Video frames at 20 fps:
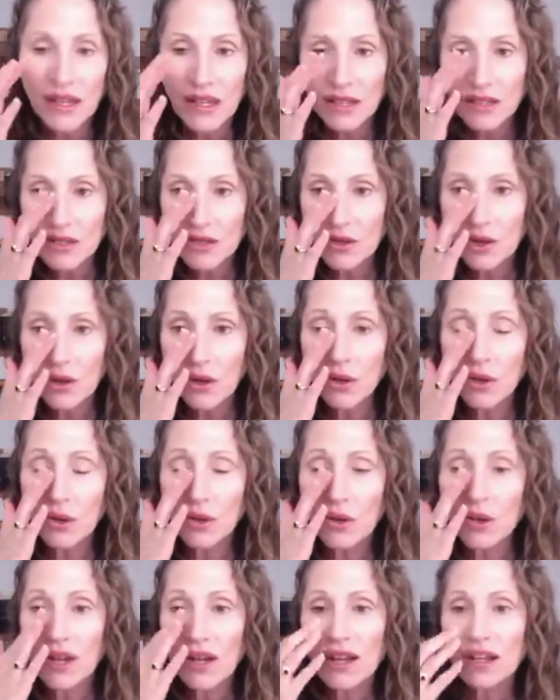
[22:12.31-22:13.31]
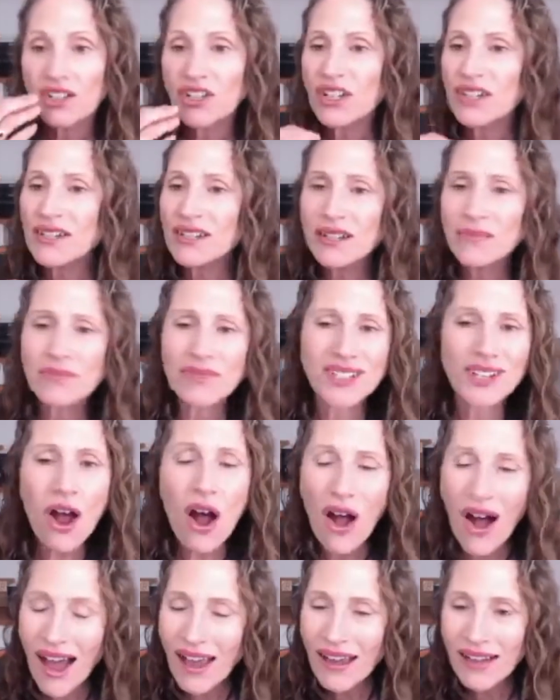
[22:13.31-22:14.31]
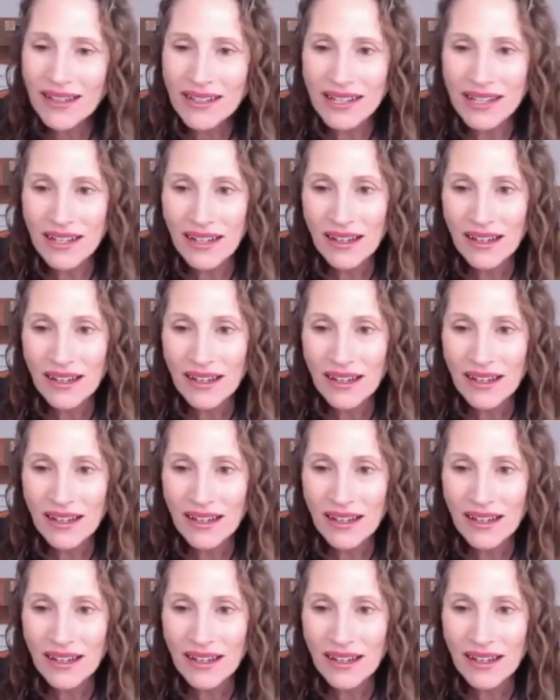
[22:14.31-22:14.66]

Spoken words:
So just some tight